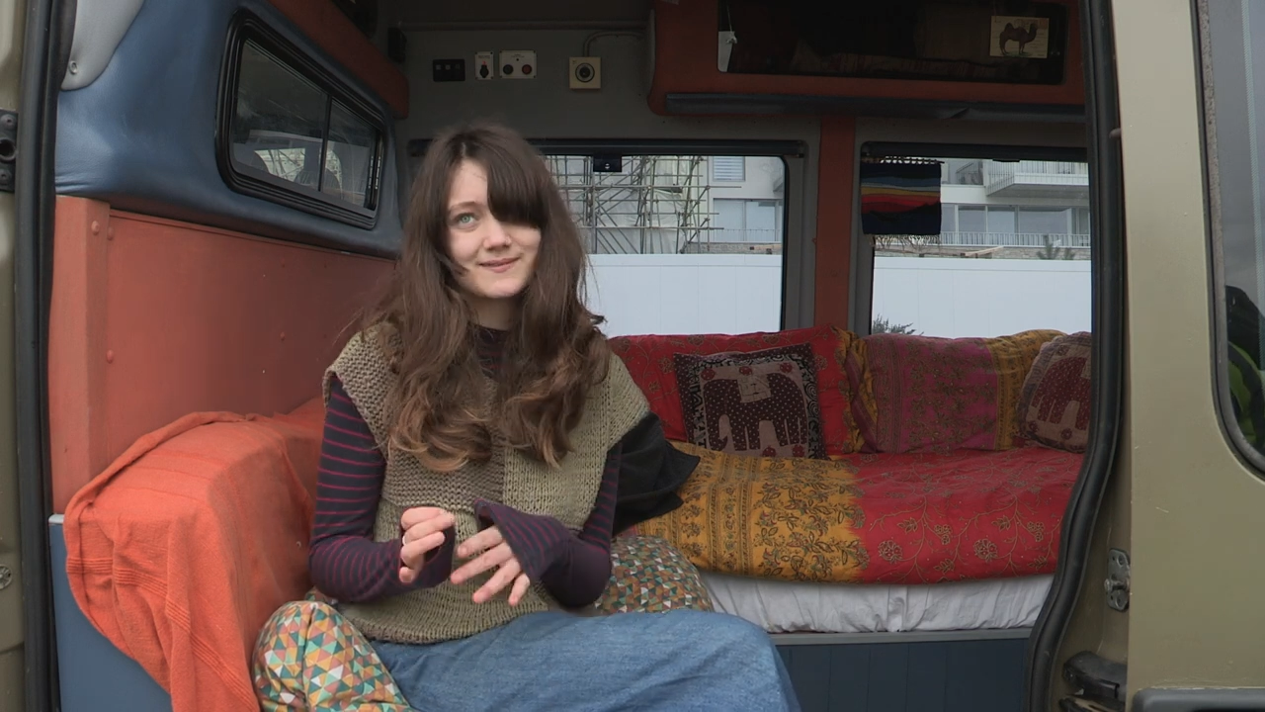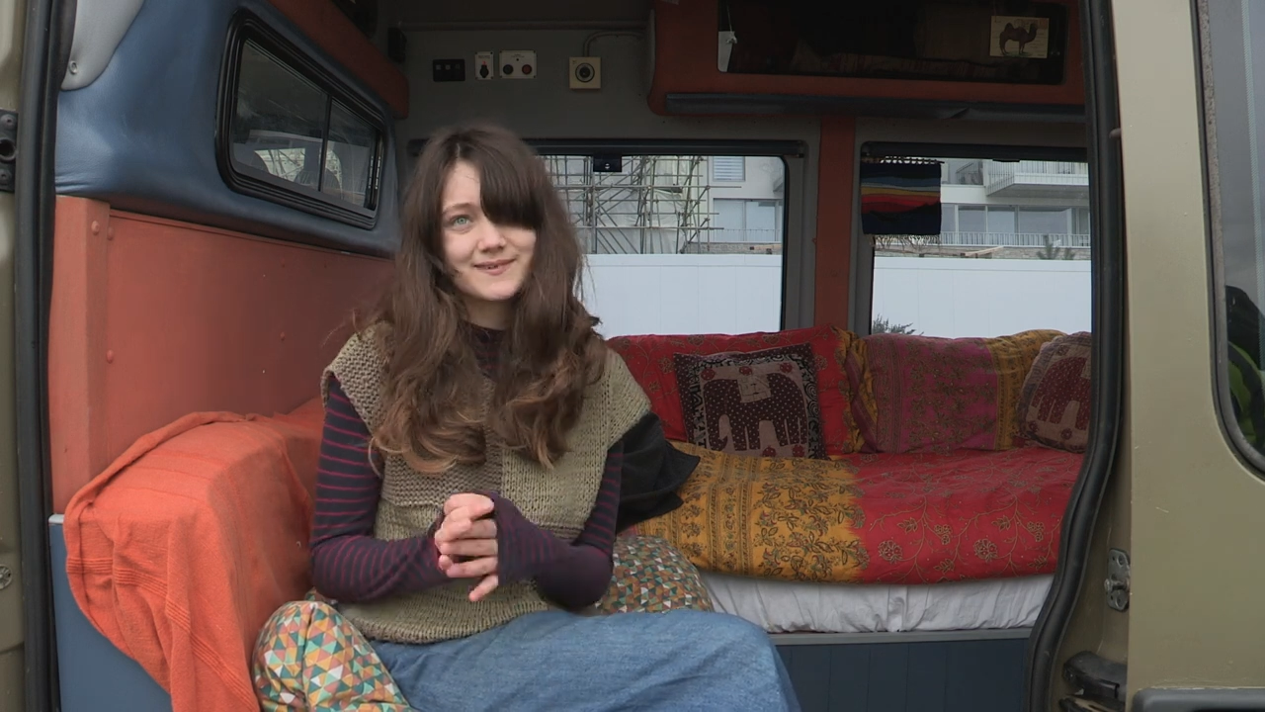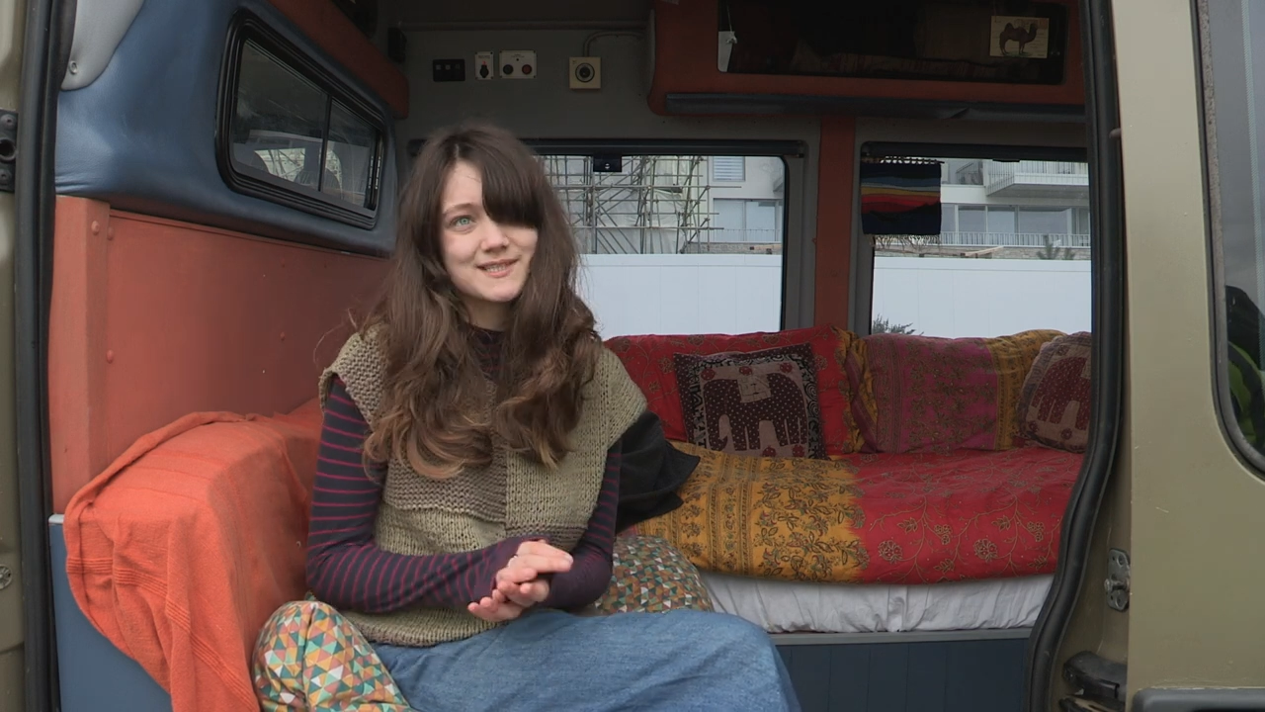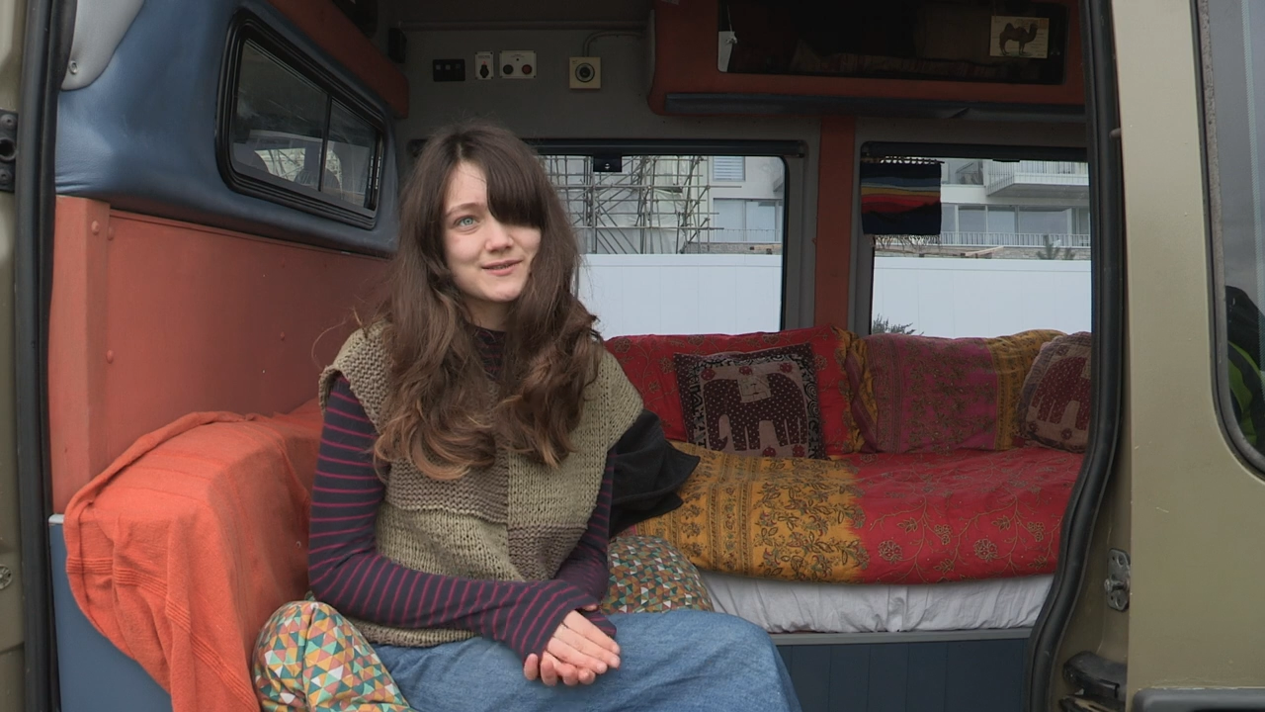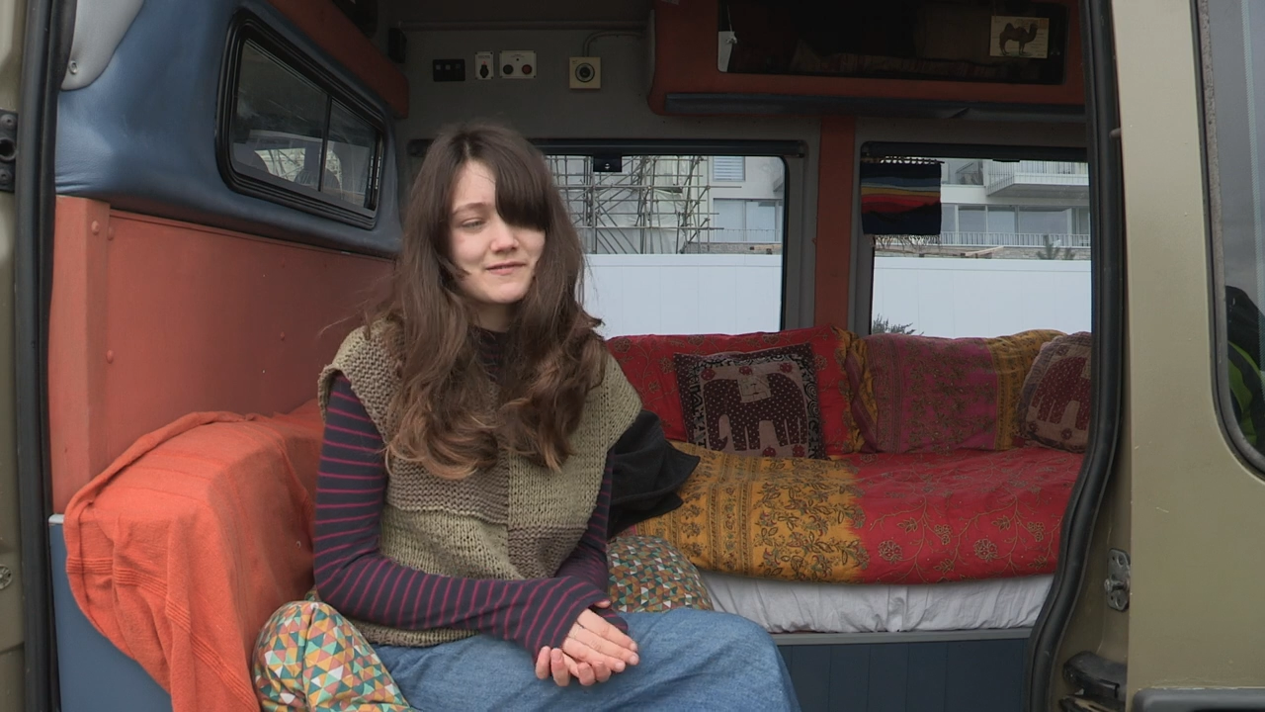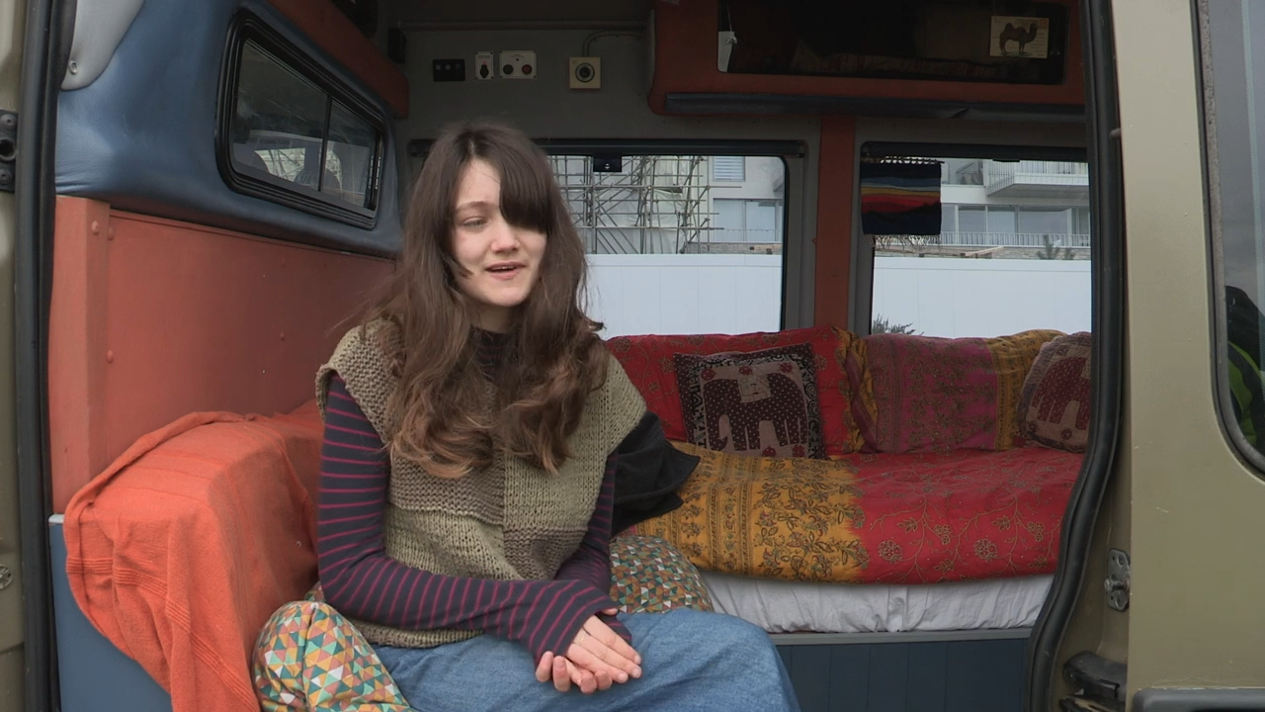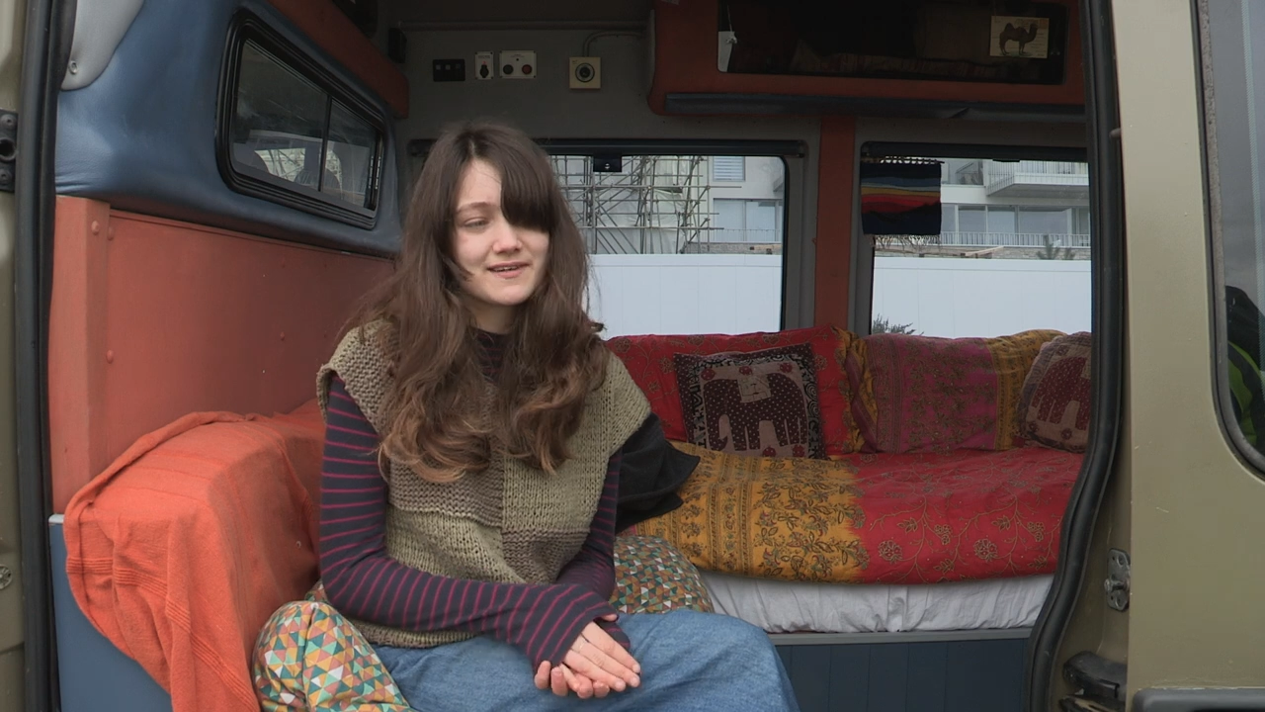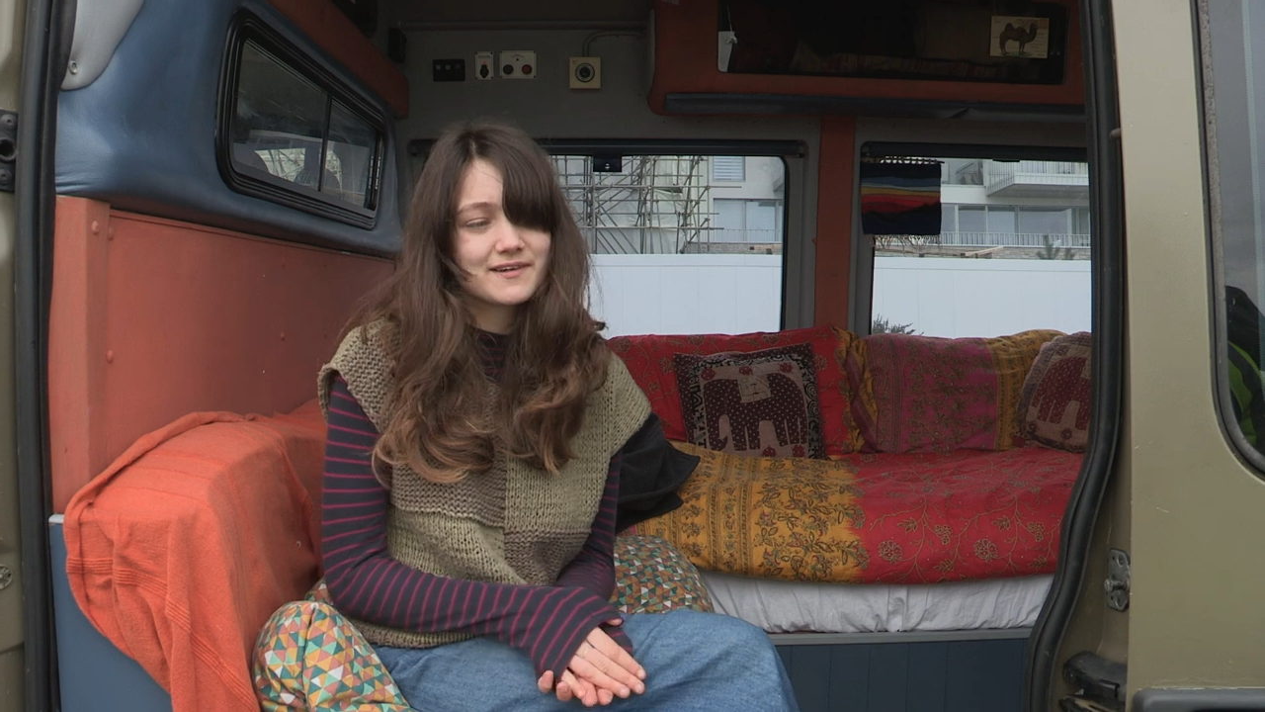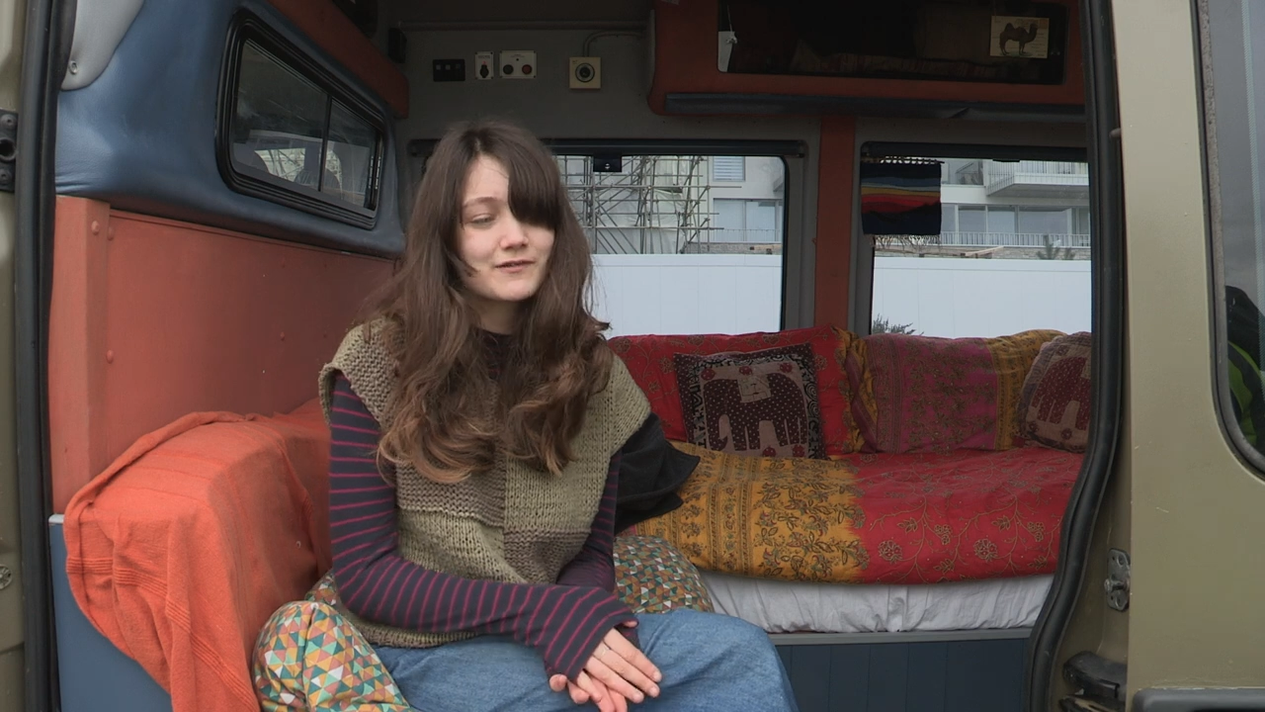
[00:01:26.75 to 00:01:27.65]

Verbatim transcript: into a van.